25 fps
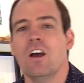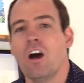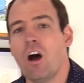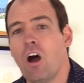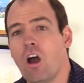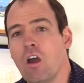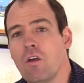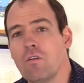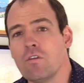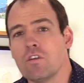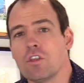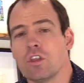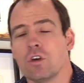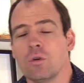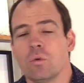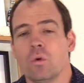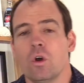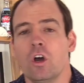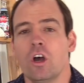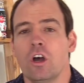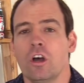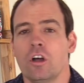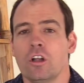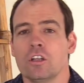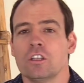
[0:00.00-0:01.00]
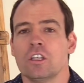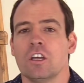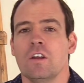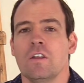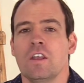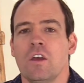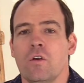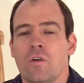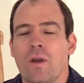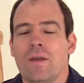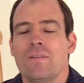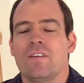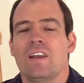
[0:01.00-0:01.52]
over the world.
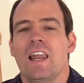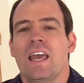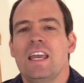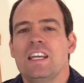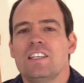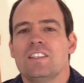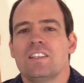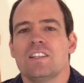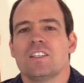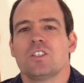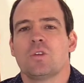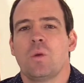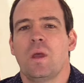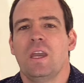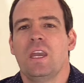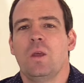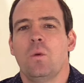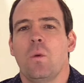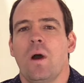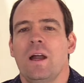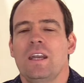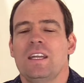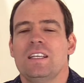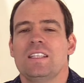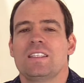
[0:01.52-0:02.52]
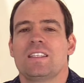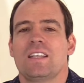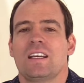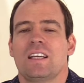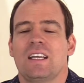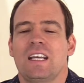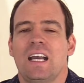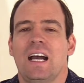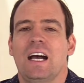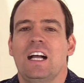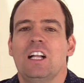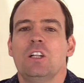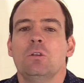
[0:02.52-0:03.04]
Revelation 21 is the
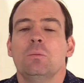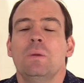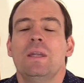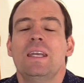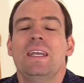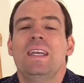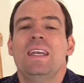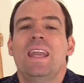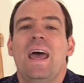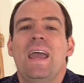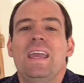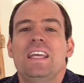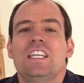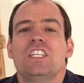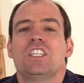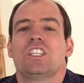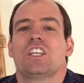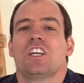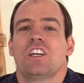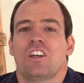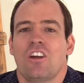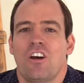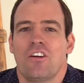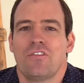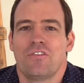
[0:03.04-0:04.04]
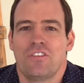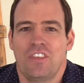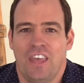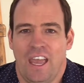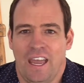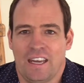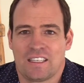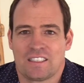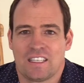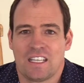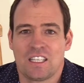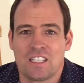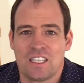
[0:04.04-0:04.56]
culmination of
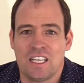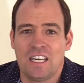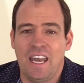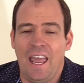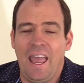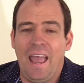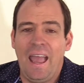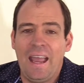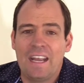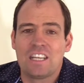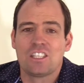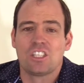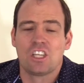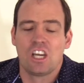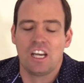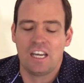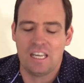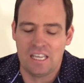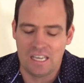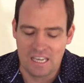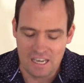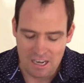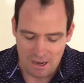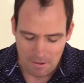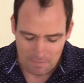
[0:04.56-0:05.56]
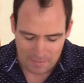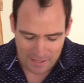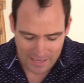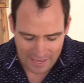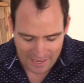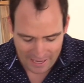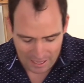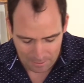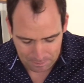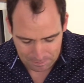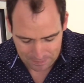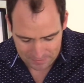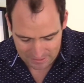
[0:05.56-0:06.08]
that. It's actually
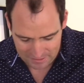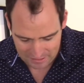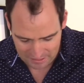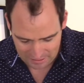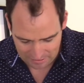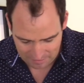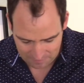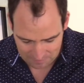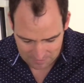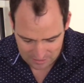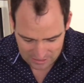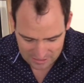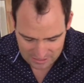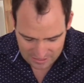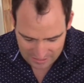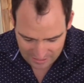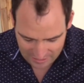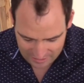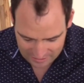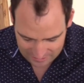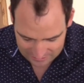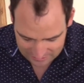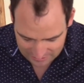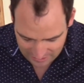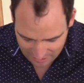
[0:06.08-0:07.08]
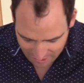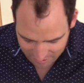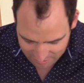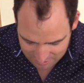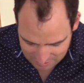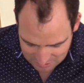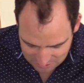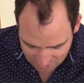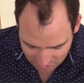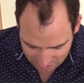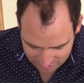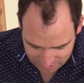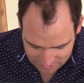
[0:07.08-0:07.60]
happening. And it
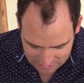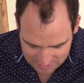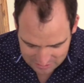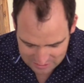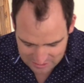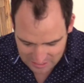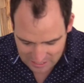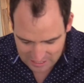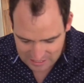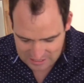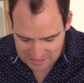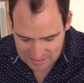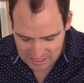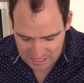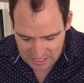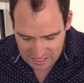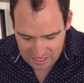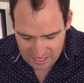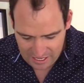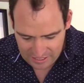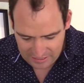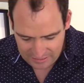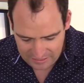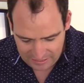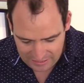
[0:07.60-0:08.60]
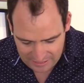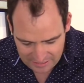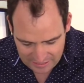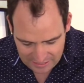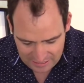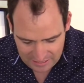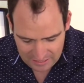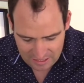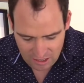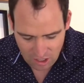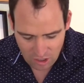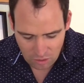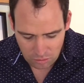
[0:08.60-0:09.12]
carries on and says,
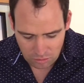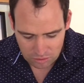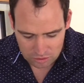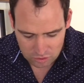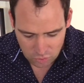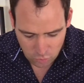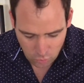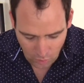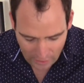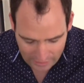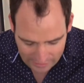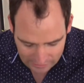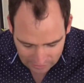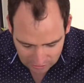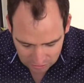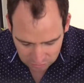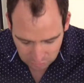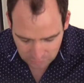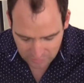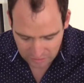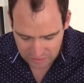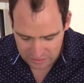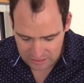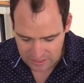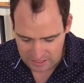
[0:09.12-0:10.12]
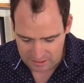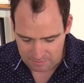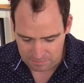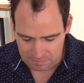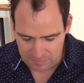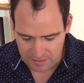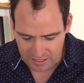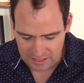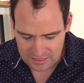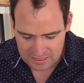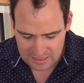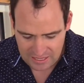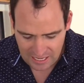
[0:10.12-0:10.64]
he will dwell with them,
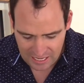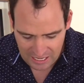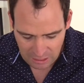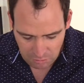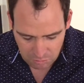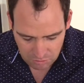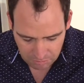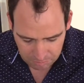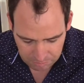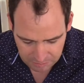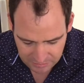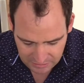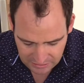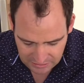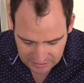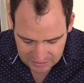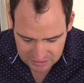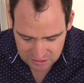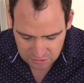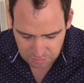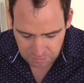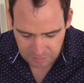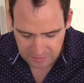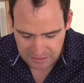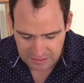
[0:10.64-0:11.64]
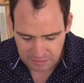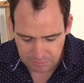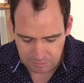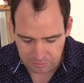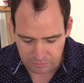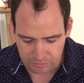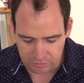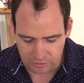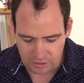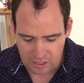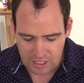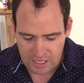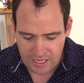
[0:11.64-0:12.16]
and they will be his
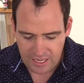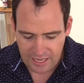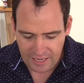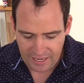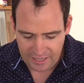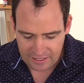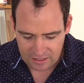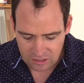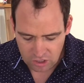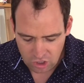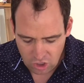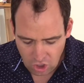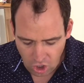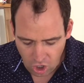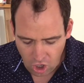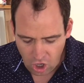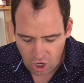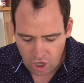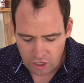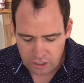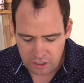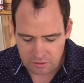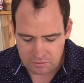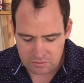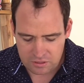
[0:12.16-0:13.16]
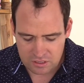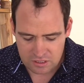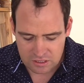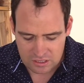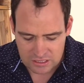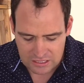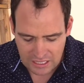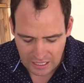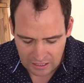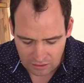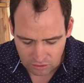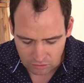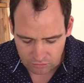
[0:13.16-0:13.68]
people, and God
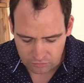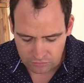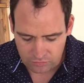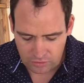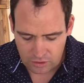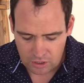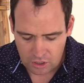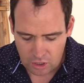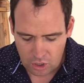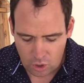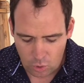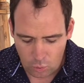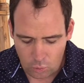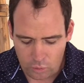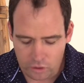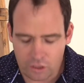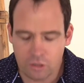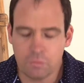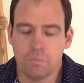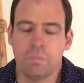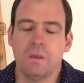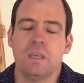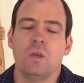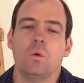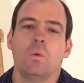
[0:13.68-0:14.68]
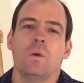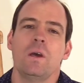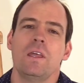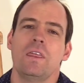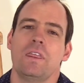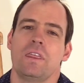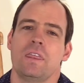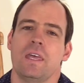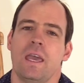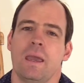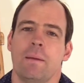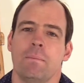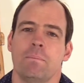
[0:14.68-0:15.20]
himself will be
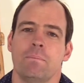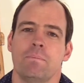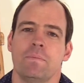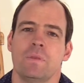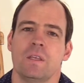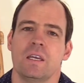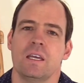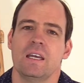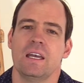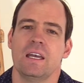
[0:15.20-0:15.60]
with them